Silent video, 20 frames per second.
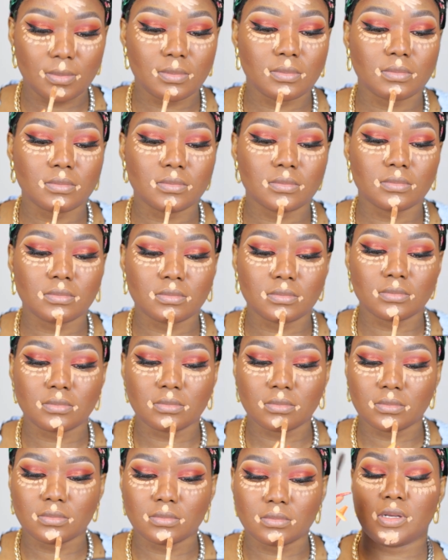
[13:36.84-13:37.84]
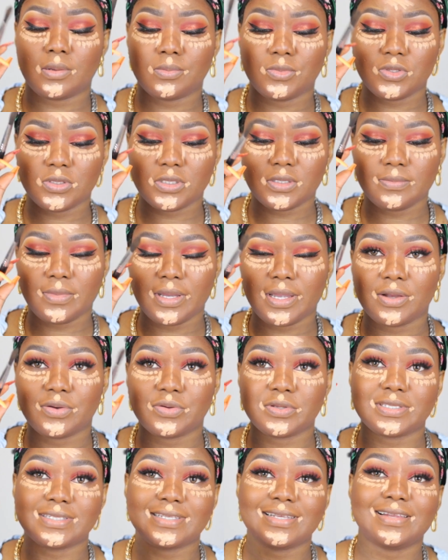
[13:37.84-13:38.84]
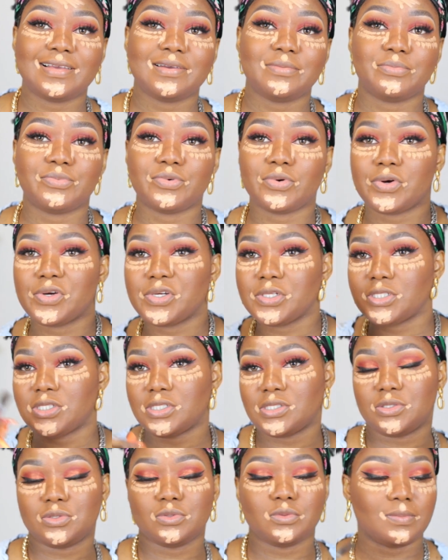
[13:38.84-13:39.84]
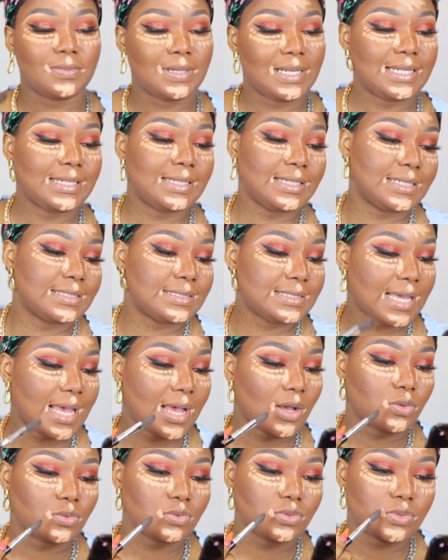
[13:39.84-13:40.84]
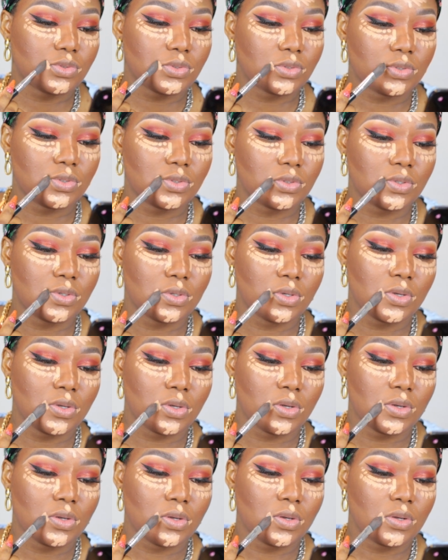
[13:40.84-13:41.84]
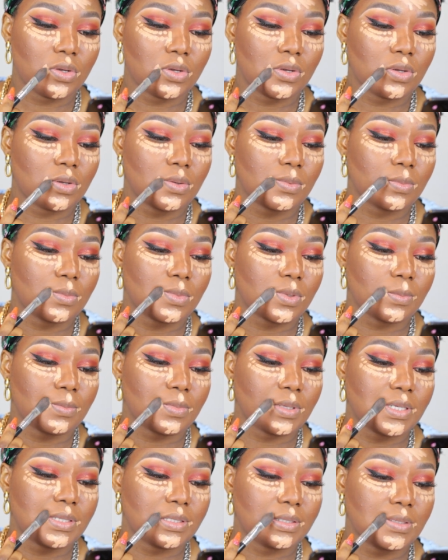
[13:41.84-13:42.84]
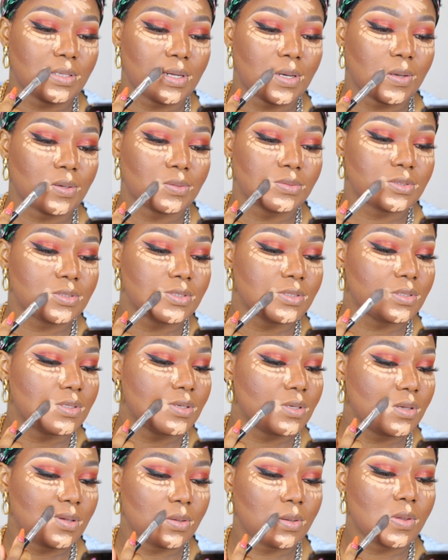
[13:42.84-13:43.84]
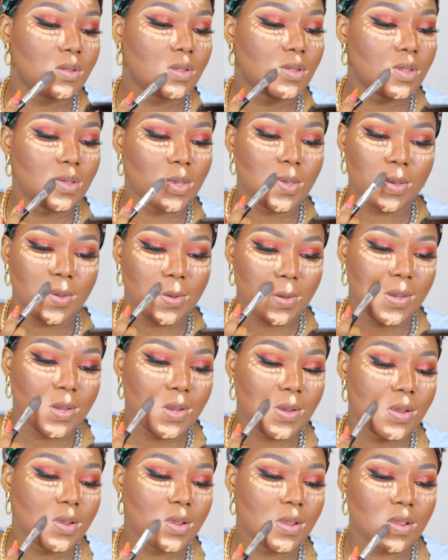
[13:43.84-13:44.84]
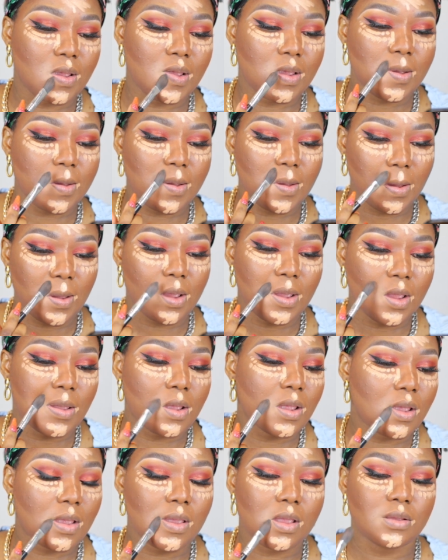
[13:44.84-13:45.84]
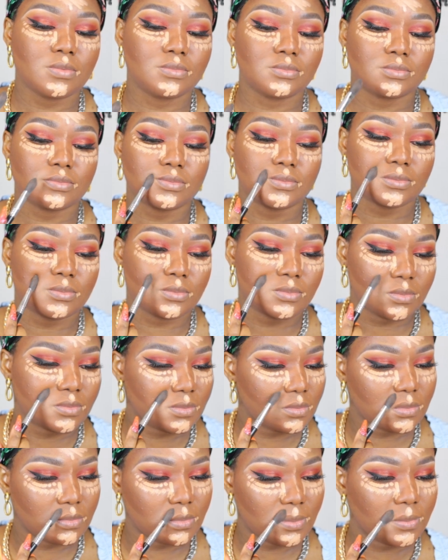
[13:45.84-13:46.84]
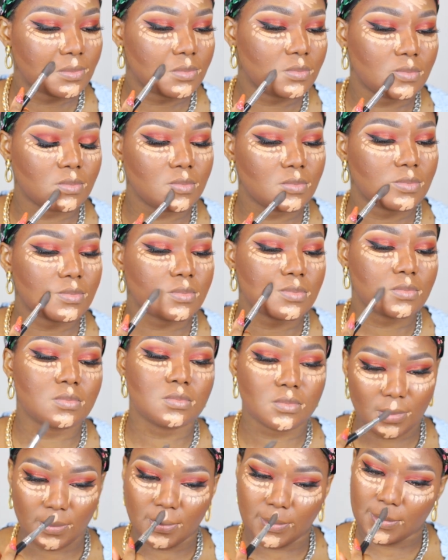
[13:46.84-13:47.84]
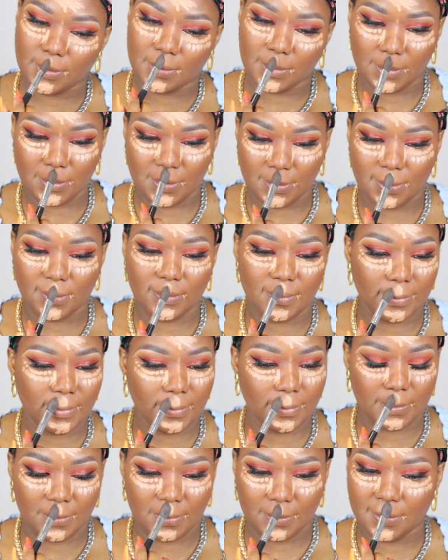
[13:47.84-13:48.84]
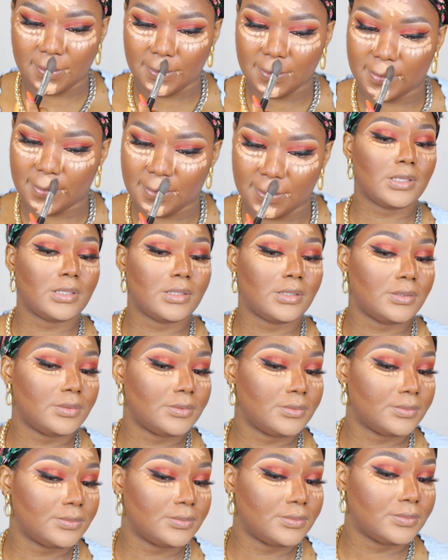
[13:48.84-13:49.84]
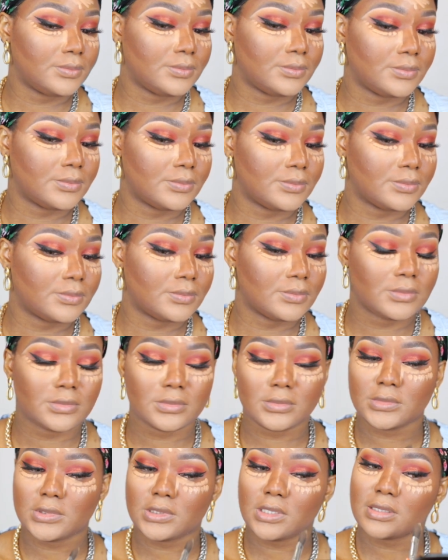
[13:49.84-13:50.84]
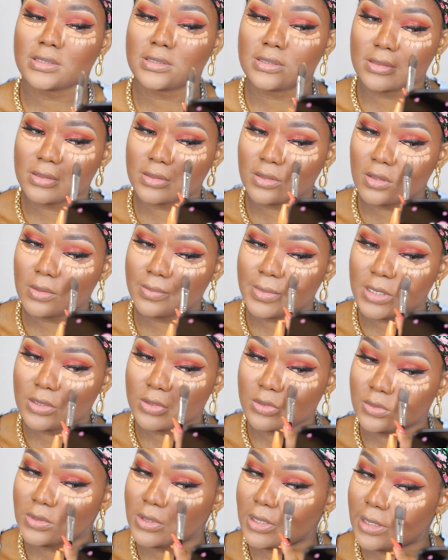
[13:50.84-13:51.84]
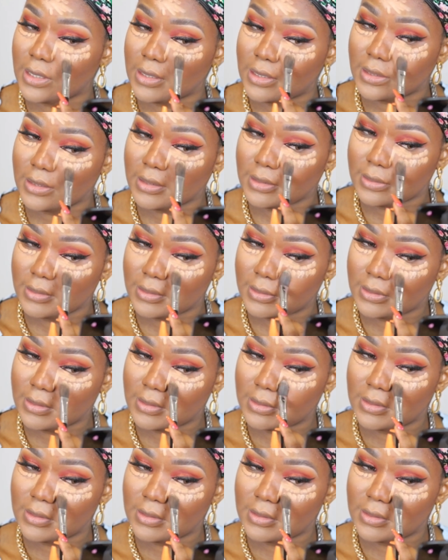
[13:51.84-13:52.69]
There are now I'm using my concealer brush to blend that out. I'll blend it out. Snow is falling white and pretty. And okay. that is coming together.